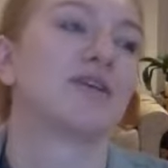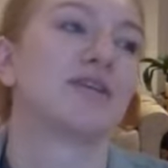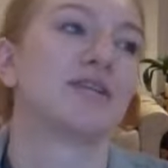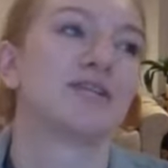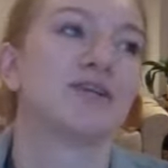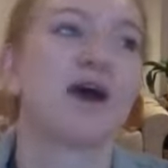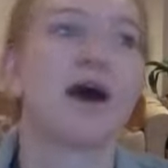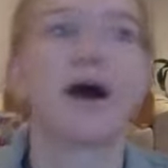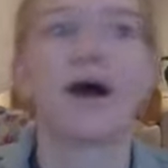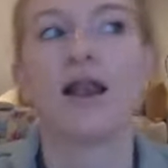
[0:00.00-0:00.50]

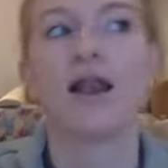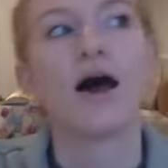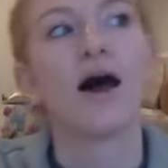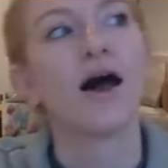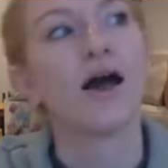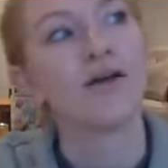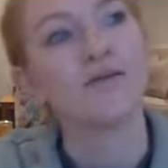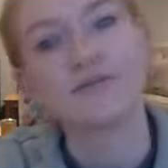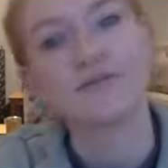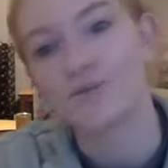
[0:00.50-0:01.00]
entire
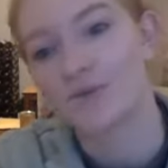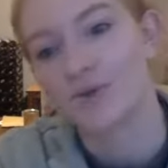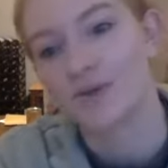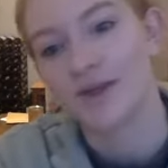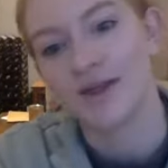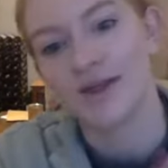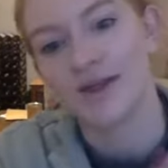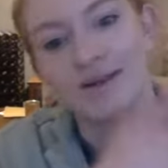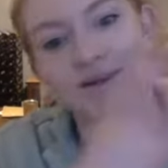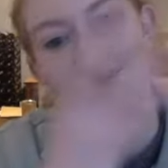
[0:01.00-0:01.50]
lives
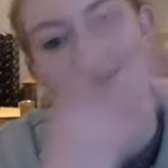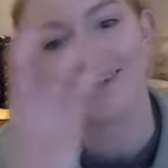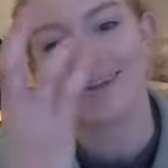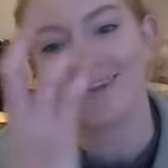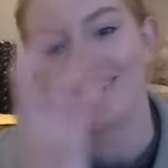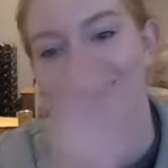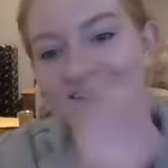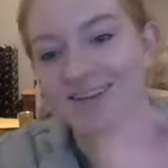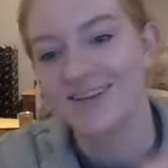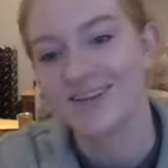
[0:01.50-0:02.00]
within
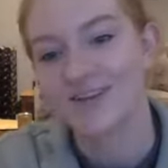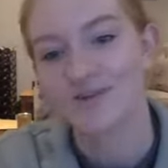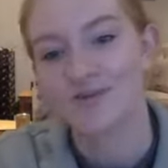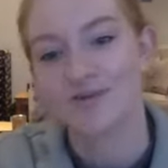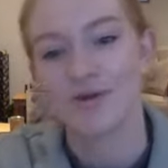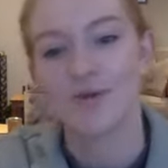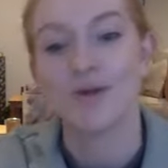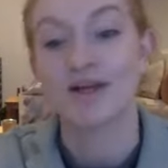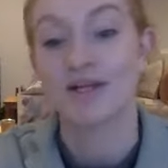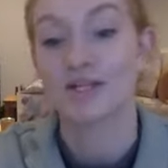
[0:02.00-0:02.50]

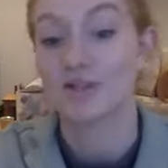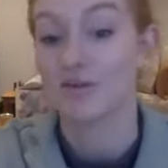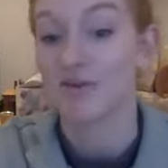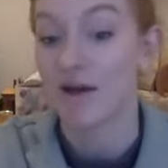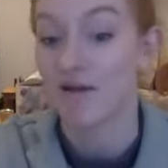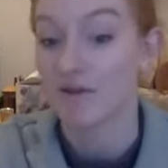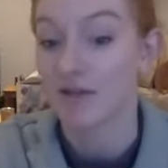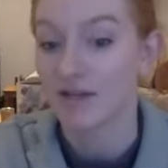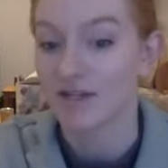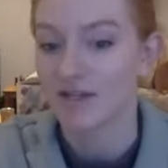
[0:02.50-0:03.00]
3 weeks of
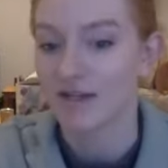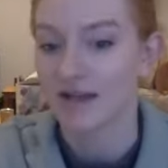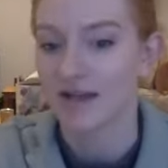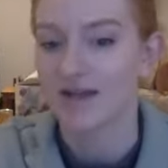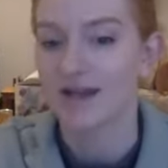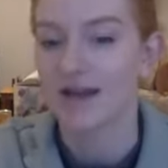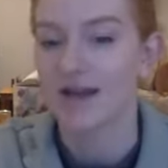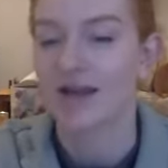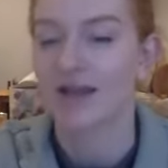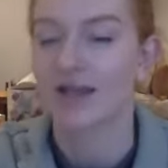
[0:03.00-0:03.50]
having a
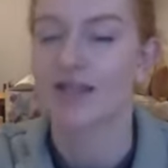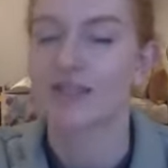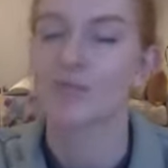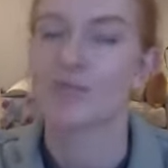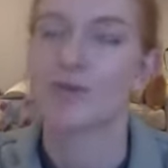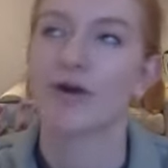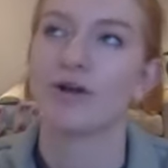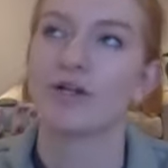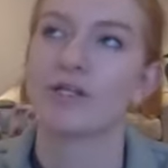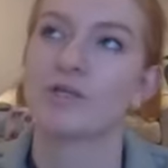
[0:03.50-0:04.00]
psychedelic
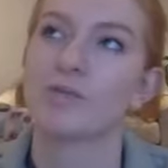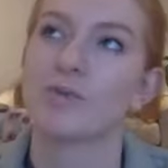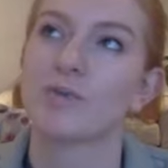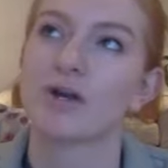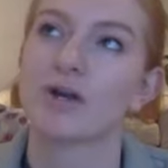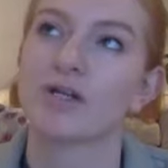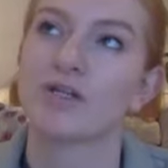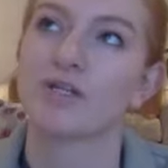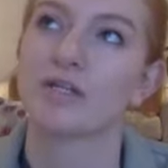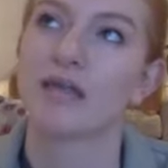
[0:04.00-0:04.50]
experience,
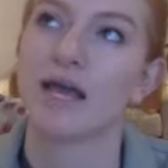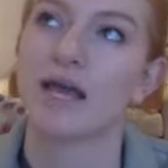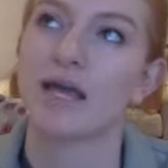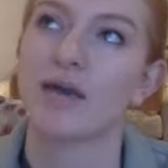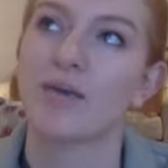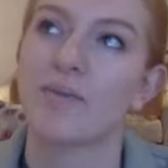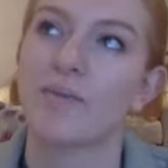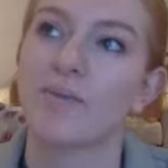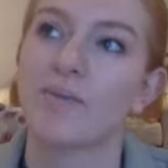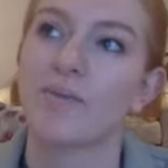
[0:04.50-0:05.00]
because they
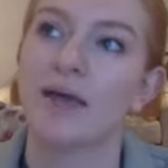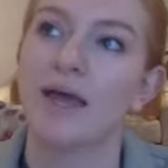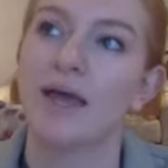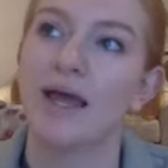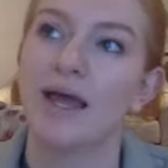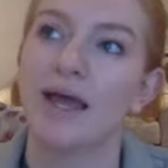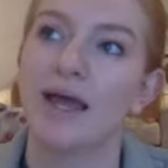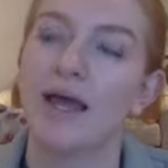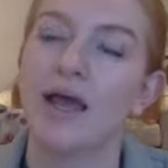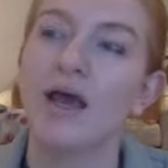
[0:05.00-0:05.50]
can
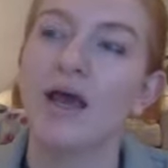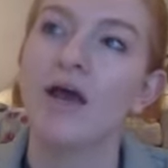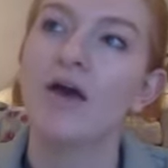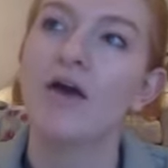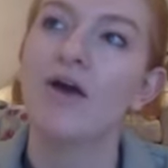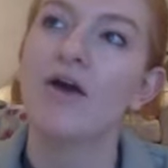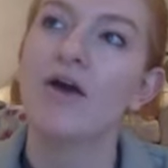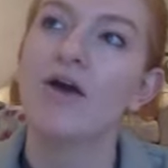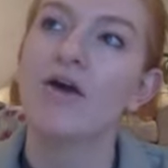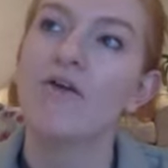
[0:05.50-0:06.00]
be
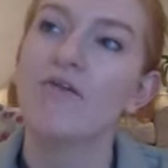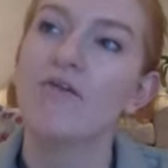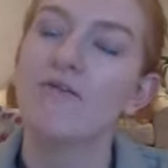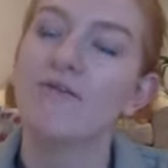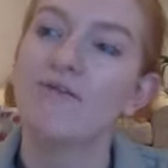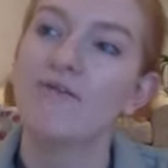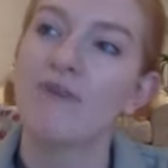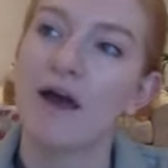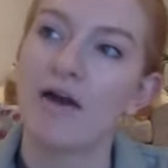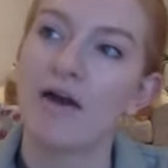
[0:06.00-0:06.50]

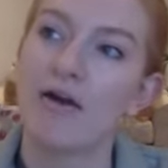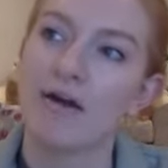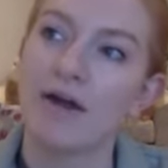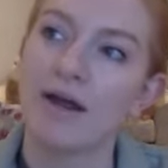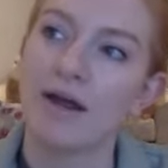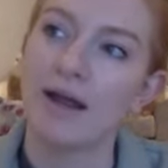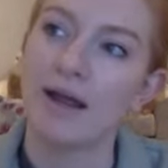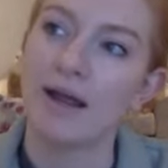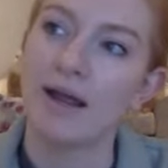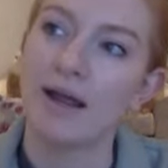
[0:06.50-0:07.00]

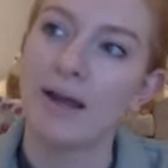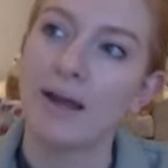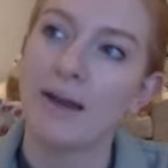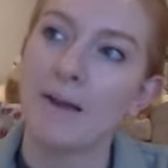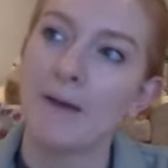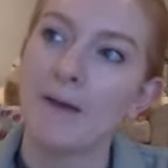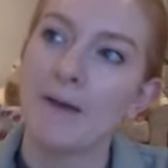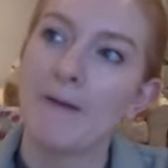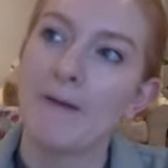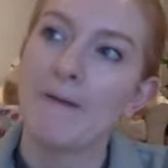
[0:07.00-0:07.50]
very
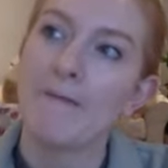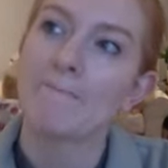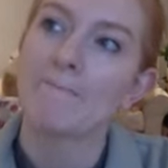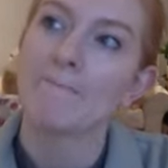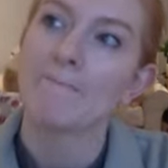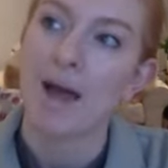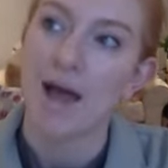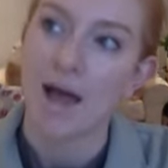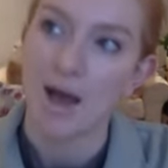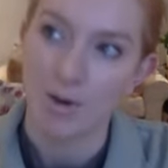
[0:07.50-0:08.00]

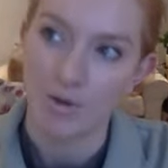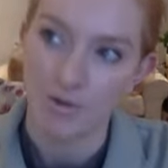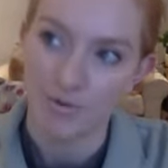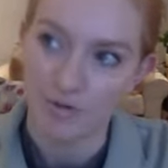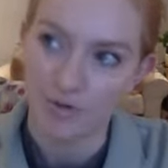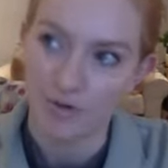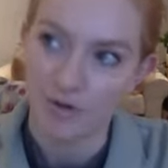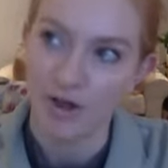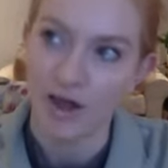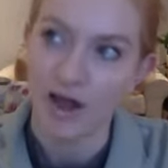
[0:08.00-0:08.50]

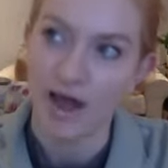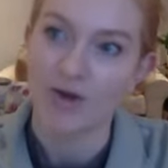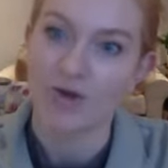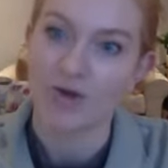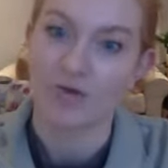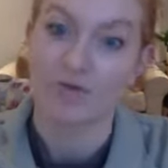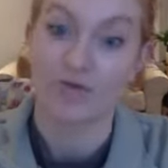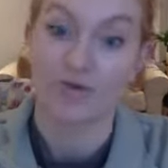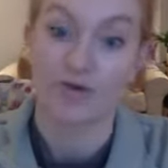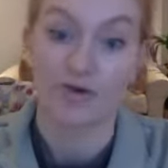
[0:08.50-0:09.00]
powerful and
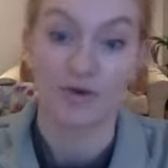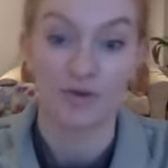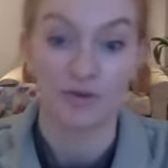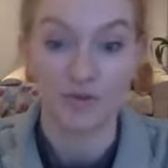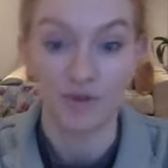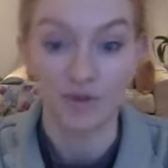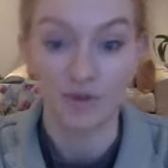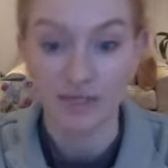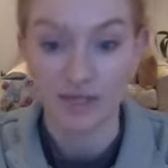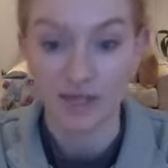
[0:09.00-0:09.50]
often
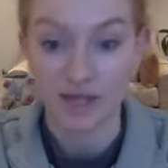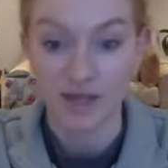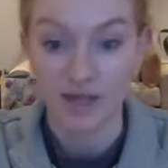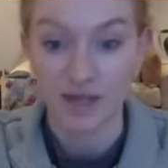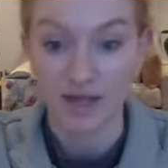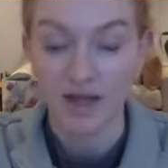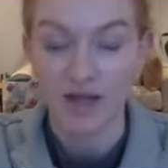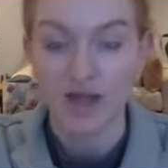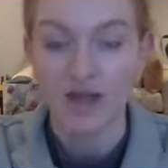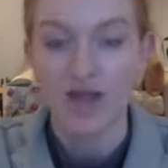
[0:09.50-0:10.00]
confusing.
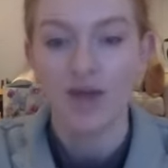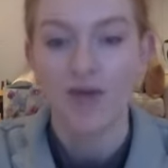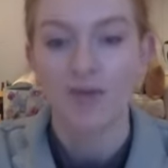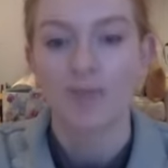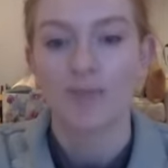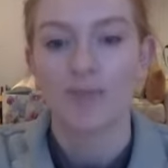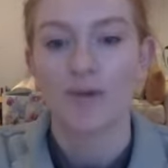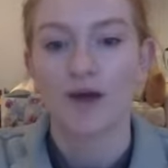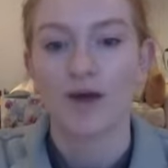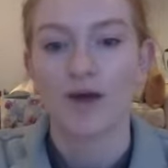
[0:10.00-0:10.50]

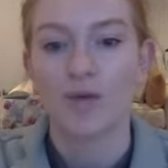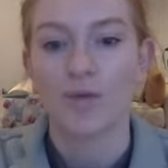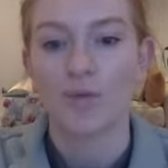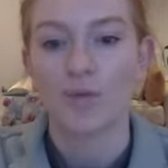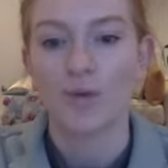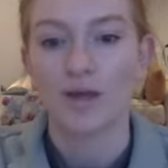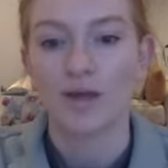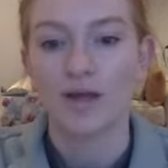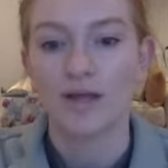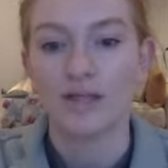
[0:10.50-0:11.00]
But
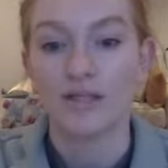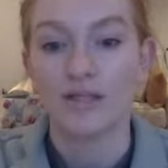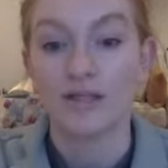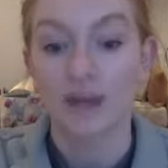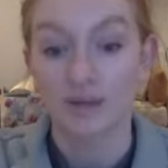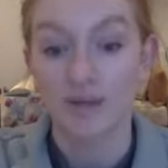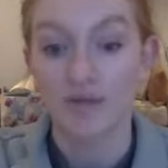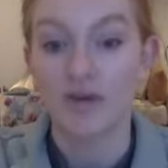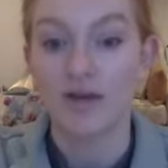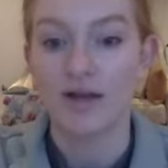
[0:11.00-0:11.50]
we
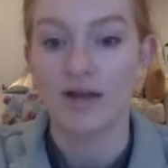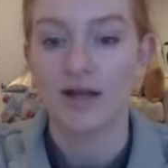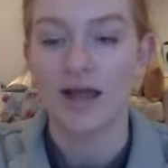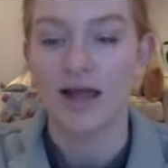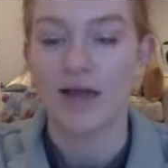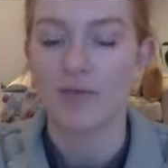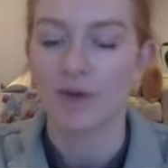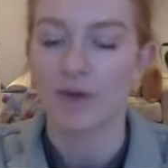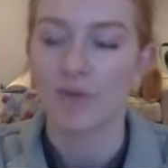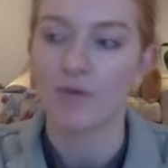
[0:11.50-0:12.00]
definitely,
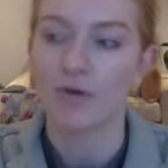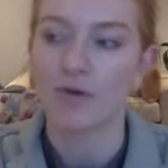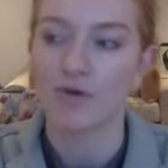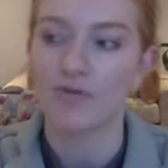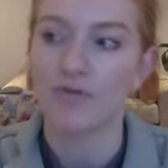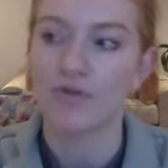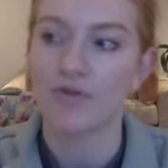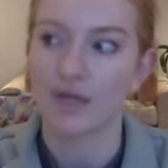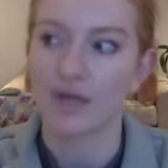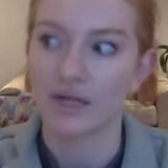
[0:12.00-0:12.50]
and one of
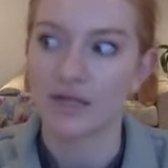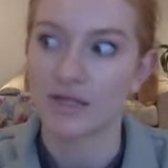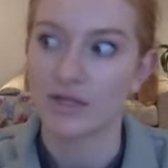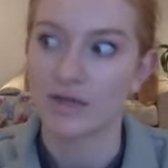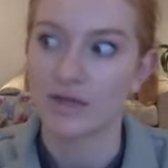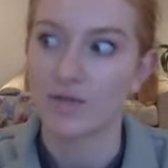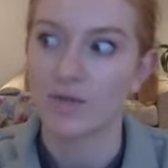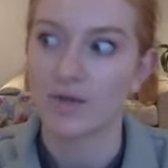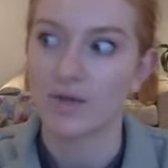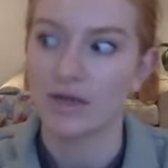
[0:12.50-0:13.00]
the things
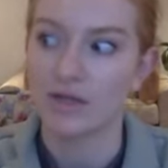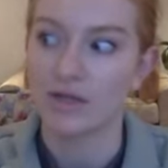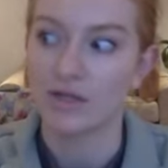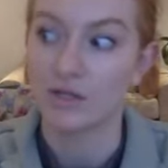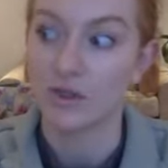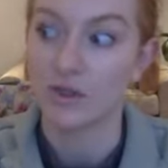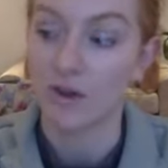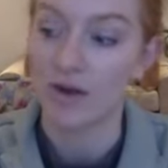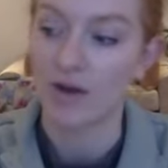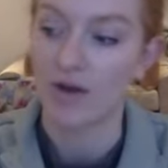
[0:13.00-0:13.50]
that we
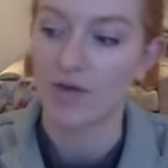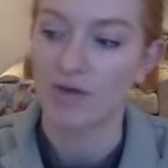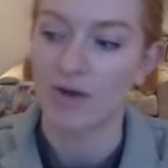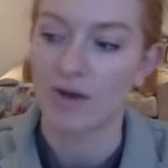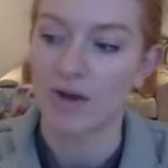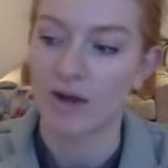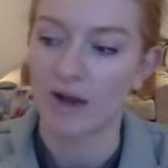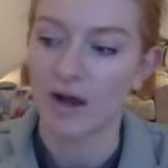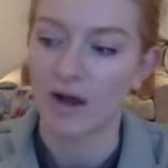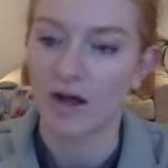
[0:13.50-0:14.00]
do at
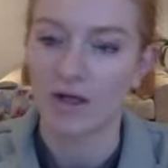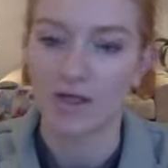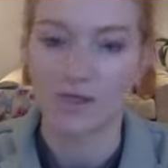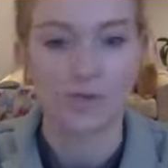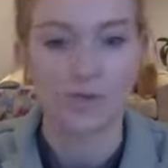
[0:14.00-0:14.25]
Heroic Hearts,